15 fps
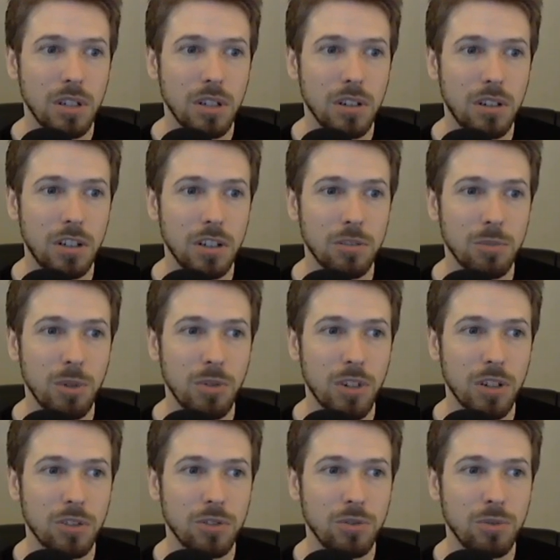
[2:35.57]
Alright, moving
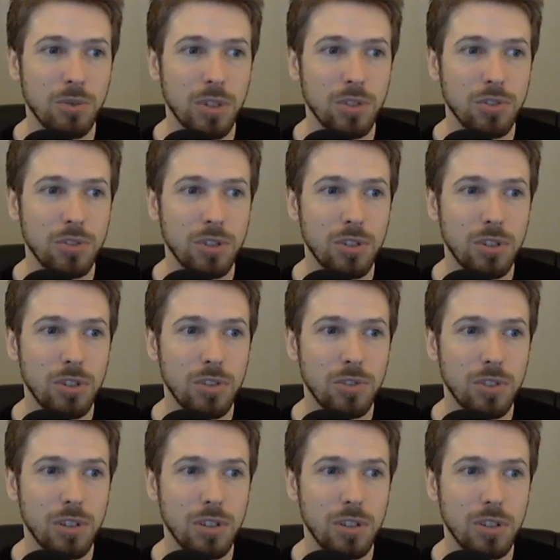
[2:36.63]
on to
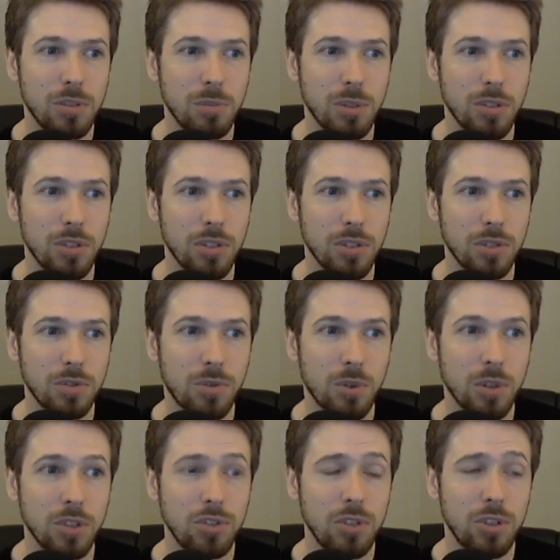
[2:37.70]
legendaries and mythics. For
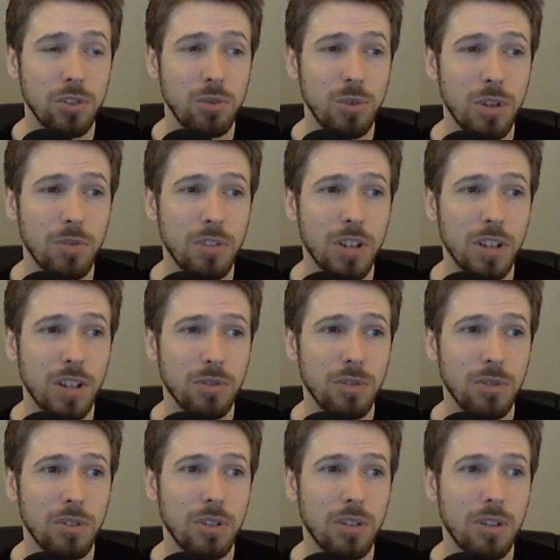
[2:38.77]
legendaries, we have
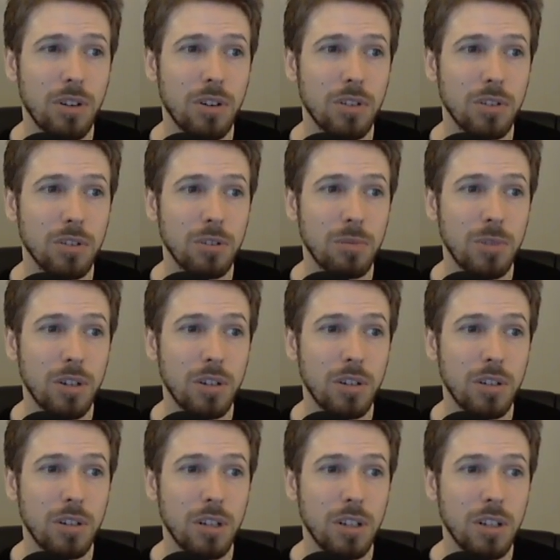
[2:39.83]
Tesla,
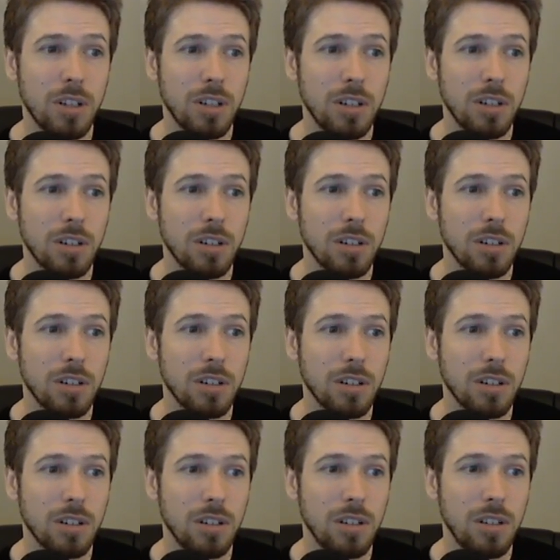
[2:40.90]
Artema,
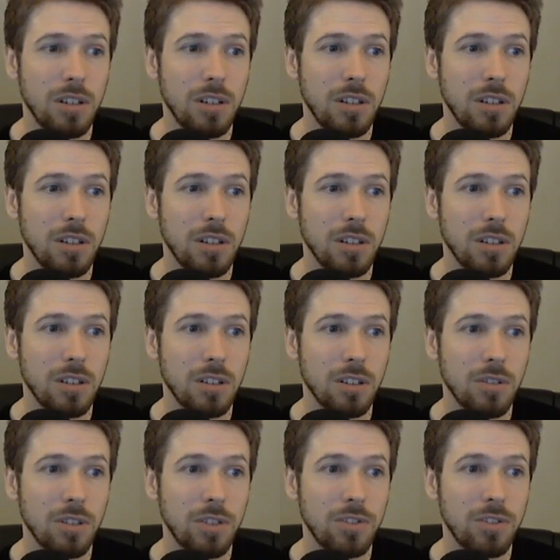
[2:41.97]
and
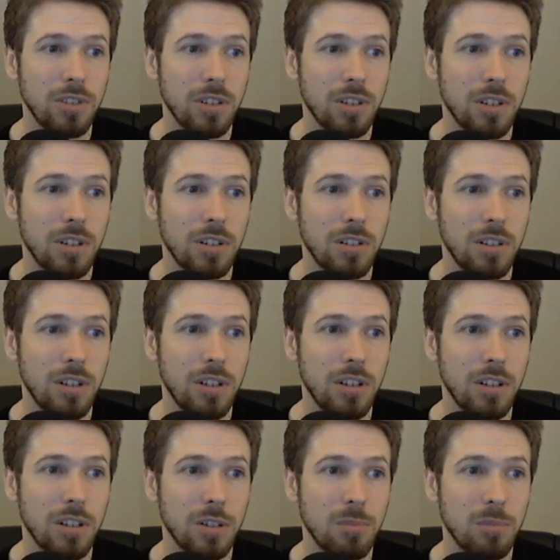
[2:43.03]
Glaceon
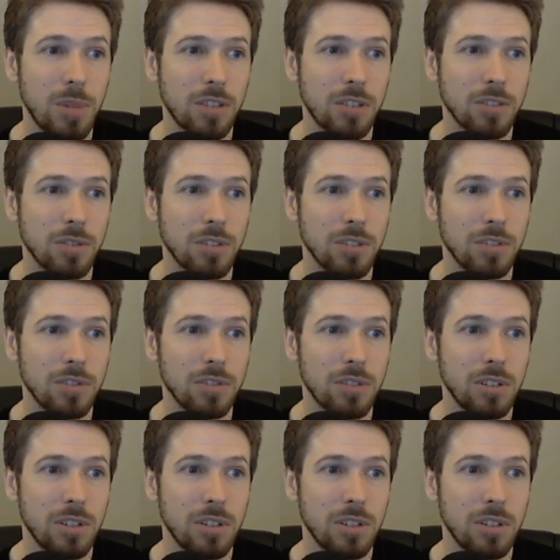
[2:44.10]
and Basilisk.